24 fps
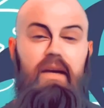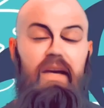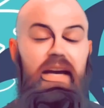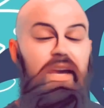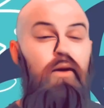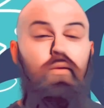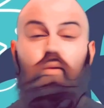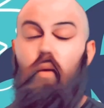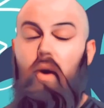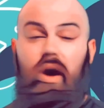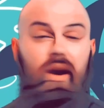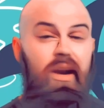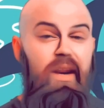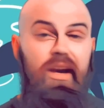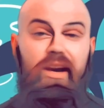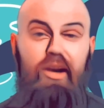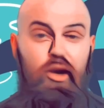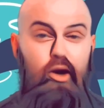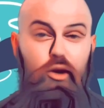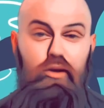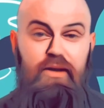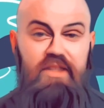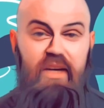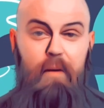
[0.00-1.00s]
He wanted to
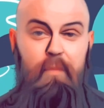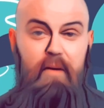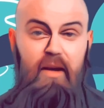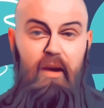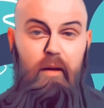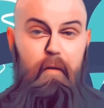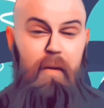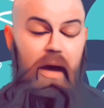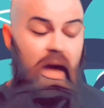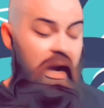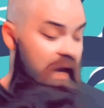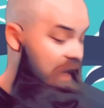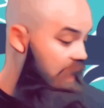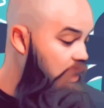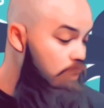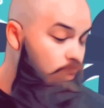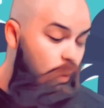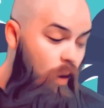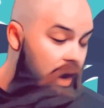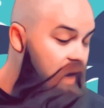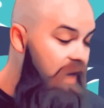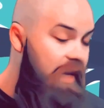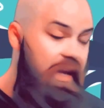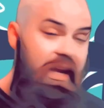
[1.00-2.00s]
do something about it. He
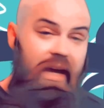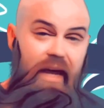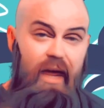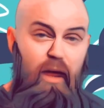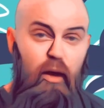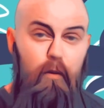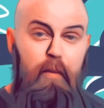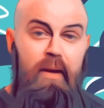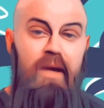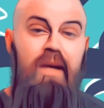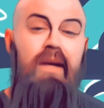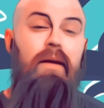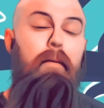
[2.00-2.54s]
wanted to help,